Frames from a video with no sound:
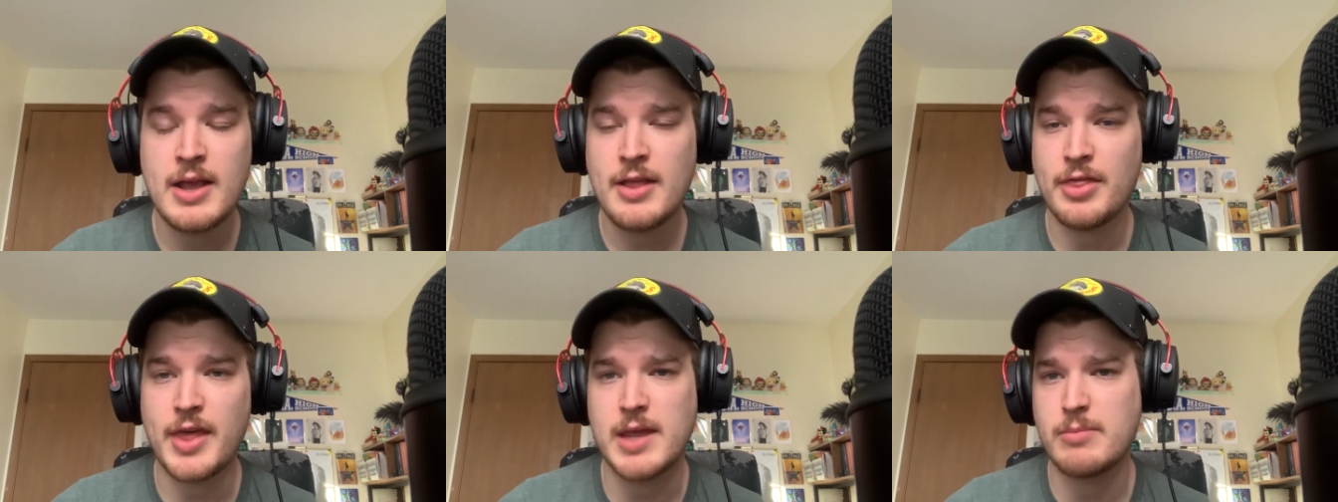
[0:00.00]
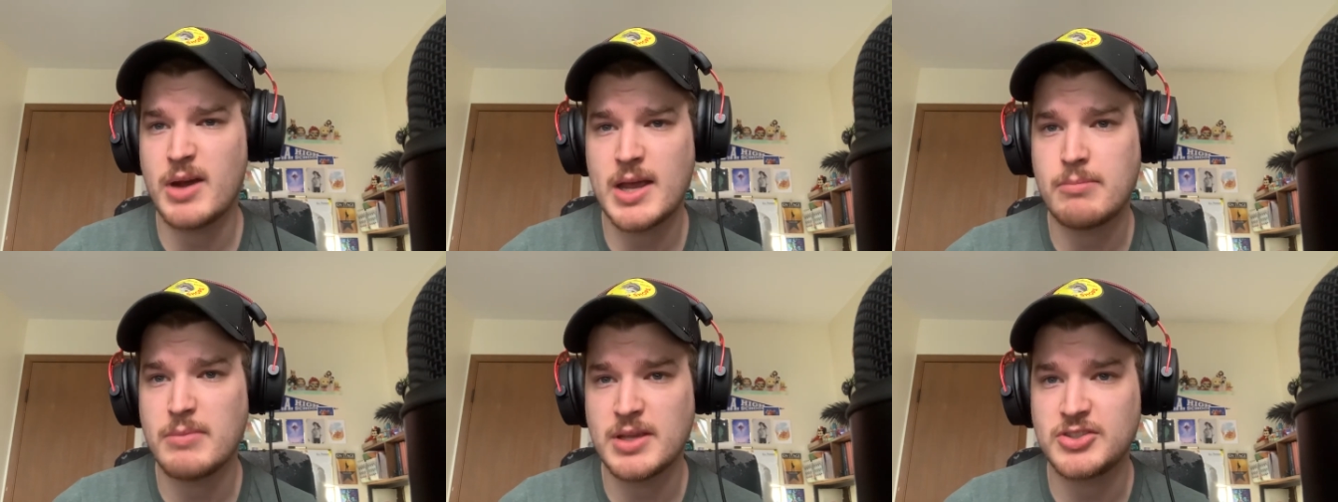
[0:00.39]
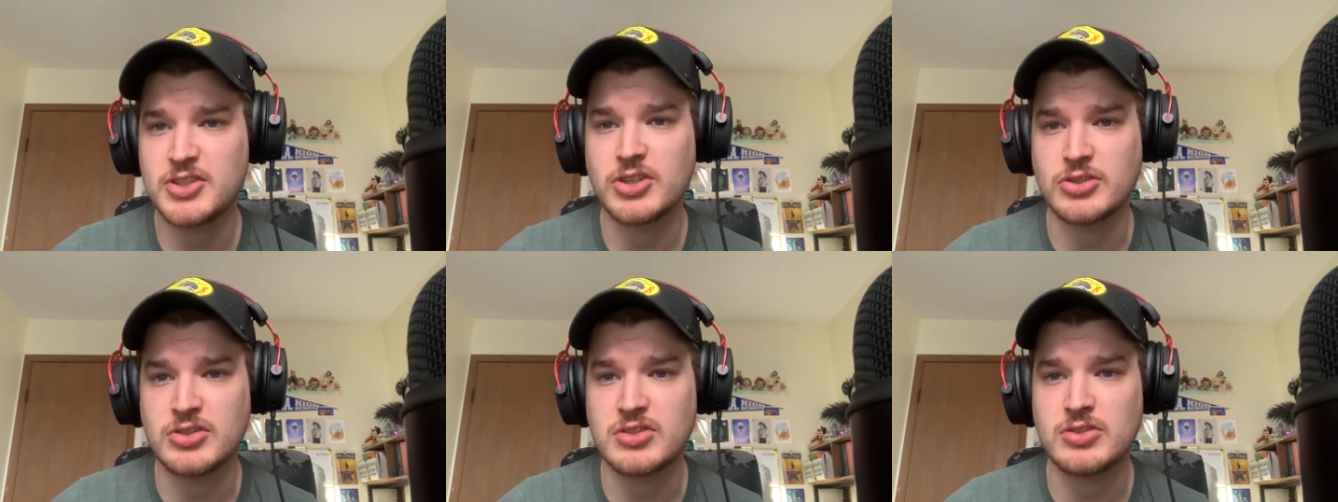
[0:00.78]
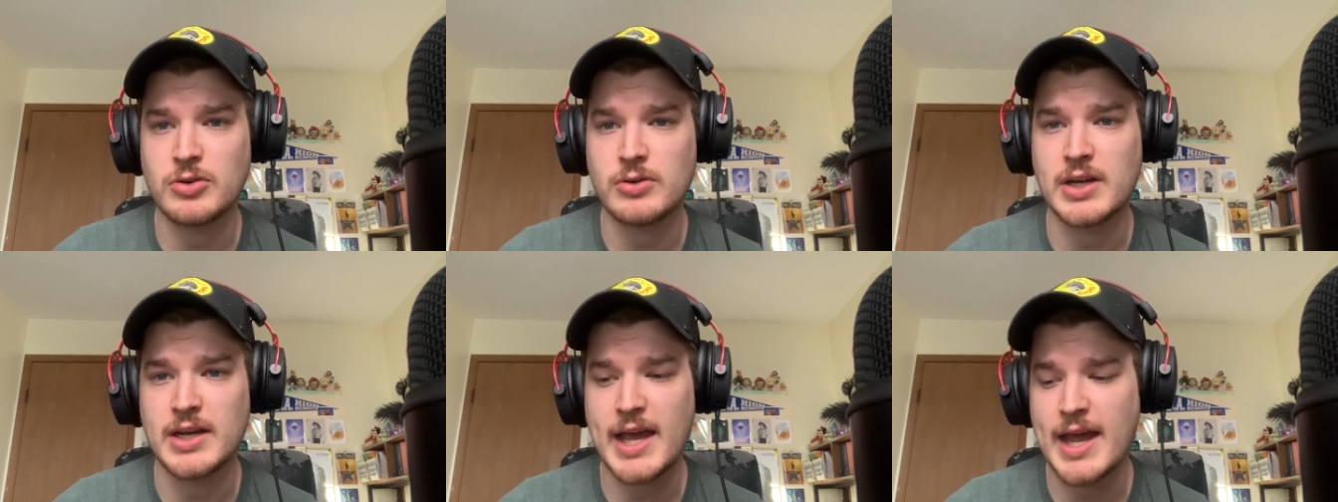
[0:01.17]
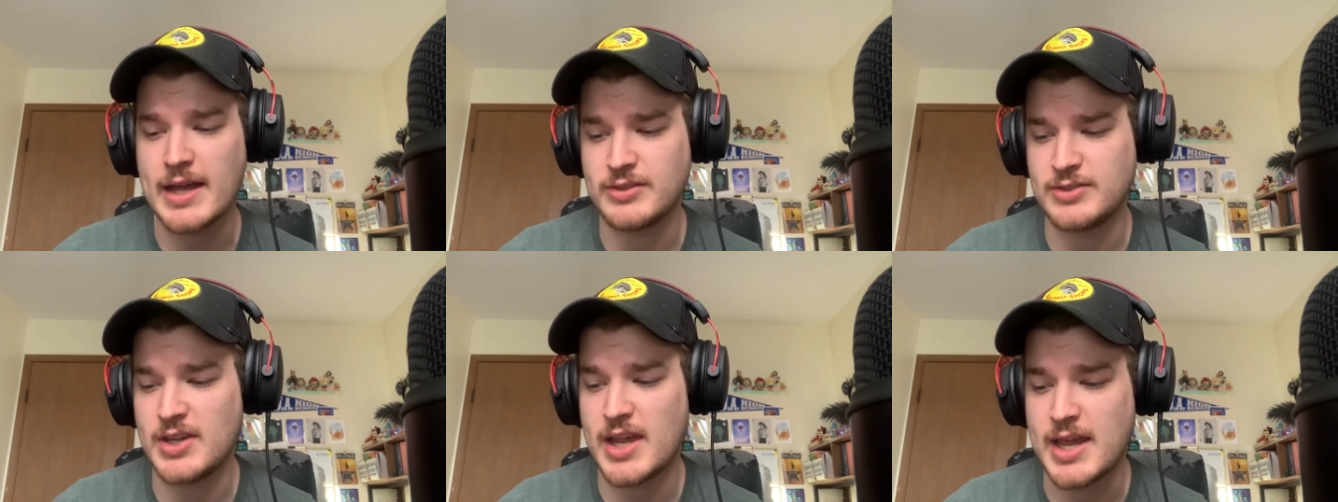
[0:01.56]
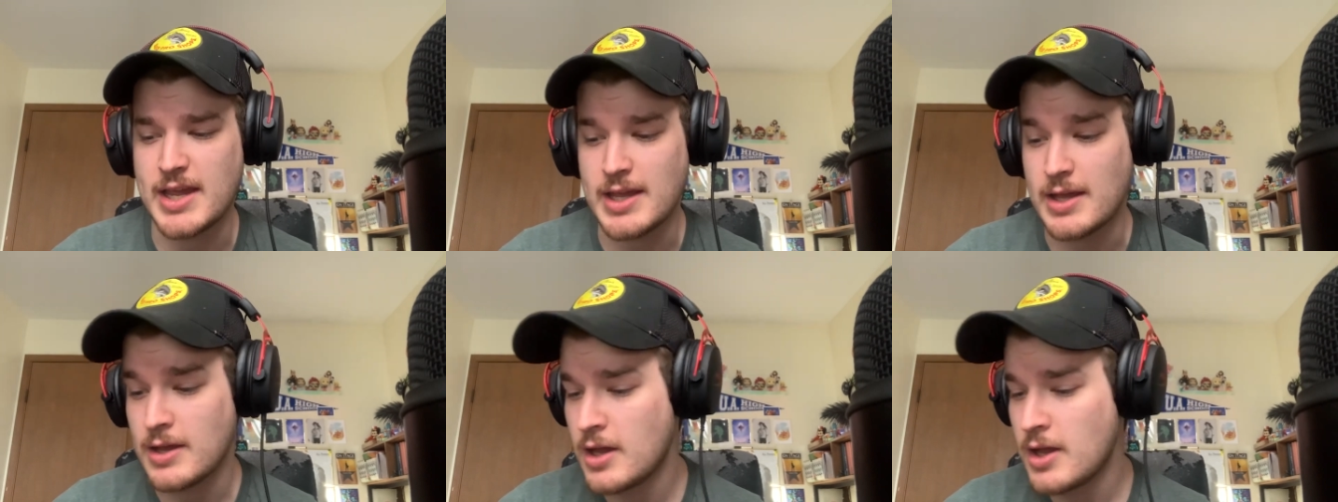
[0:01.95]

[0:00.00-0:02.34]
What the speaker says: they might misconstrue it as a,